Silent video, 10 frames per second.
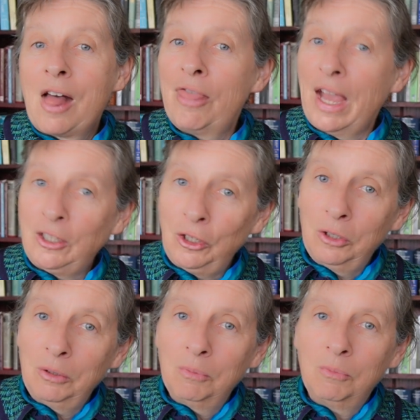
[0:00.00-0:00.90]
Thank you
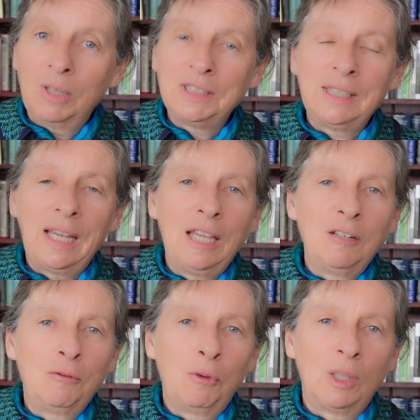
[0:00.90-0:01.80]
once again
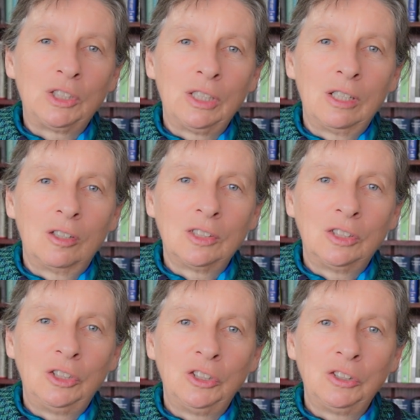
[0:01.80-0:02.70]
for watching the
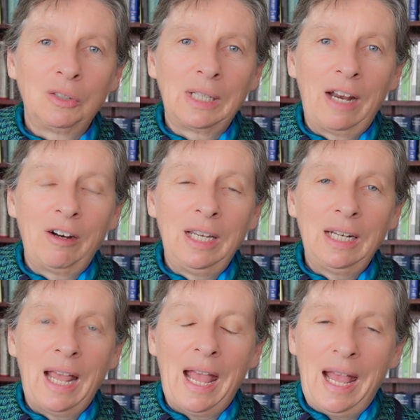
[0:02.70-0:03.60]
Constitutional Clarion,
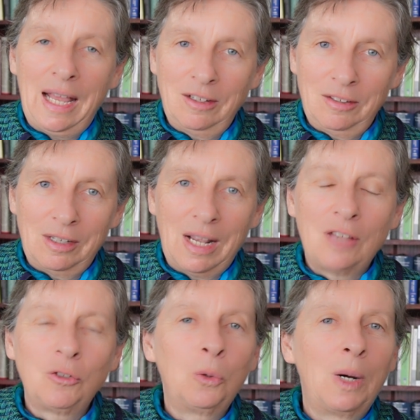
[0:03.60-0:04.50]
and
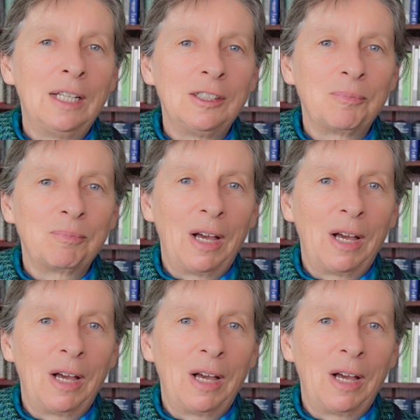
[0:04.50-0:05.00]
as always,